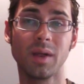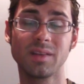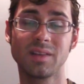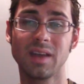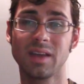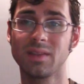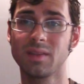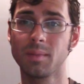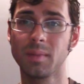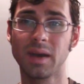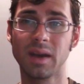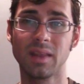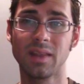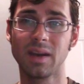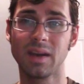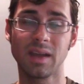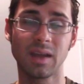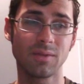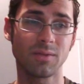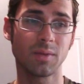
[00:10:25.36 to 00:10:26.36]
take the money
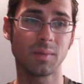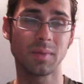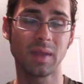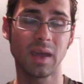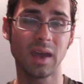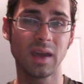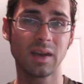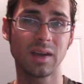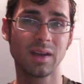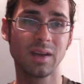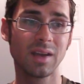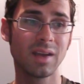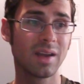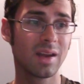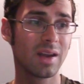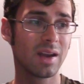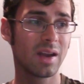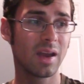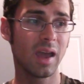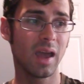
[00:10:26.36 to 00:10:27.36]
that I get from that
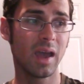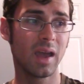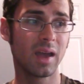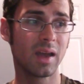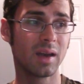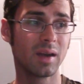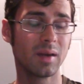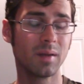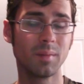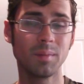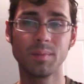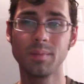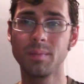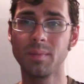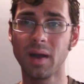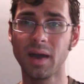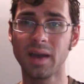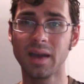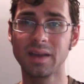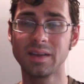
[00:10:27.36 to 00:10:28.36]
and
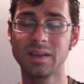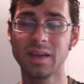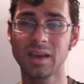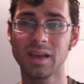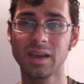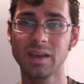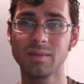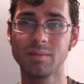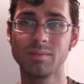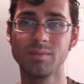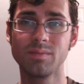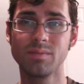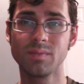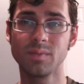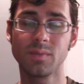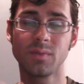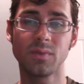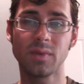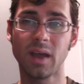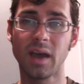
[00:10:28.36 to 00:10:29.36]
buy a ticket,
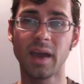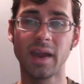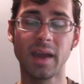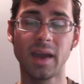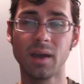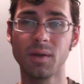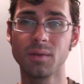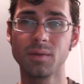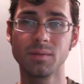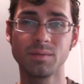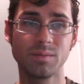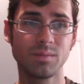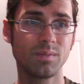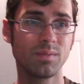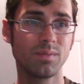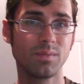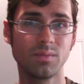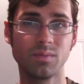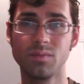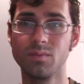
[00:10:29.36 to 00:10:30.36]
fly out,
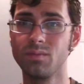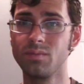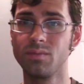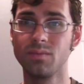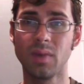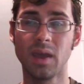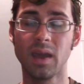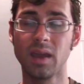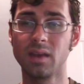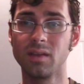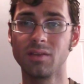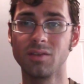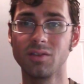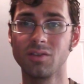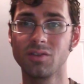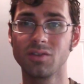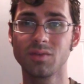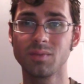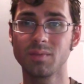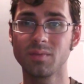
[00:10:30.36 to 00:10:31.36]

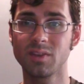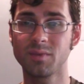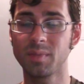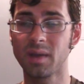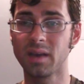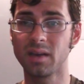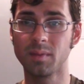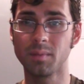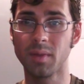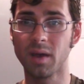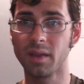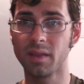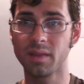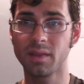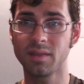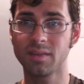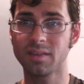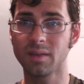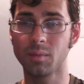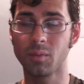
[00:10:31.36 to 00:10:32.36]
and spend a
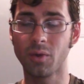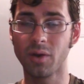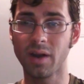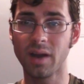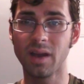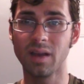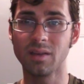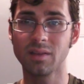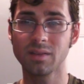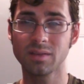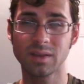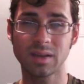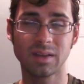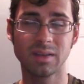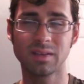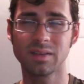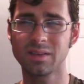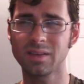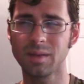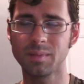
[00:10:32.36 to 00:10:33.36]
month somewhere else.
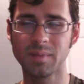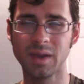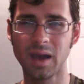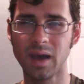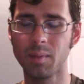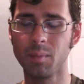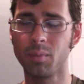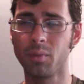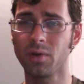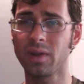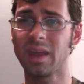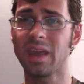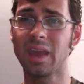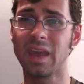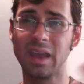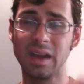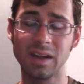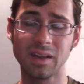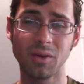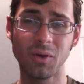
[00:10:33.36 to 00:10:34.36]
Because I'm not
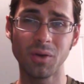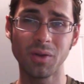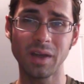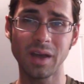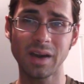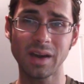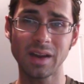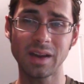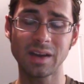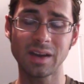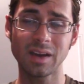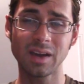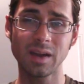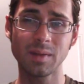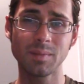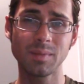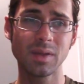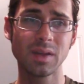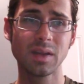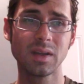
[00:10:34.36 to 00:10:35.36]
bringing in a whole lot of
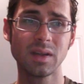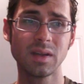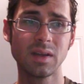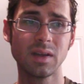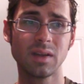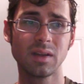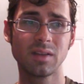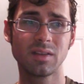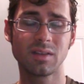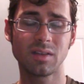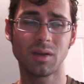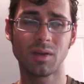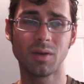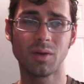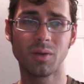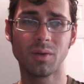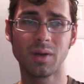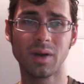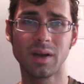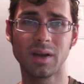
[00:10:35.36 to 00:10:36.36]
income,
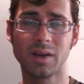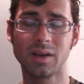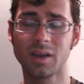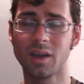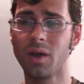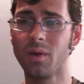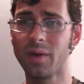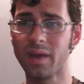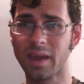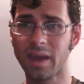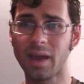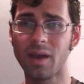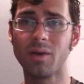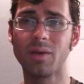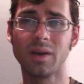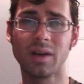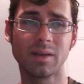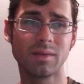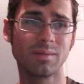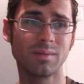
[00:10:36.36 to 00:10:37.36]
so going
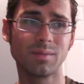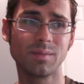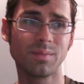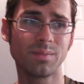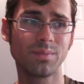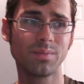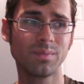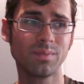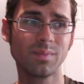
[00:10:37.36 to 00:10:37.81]
out and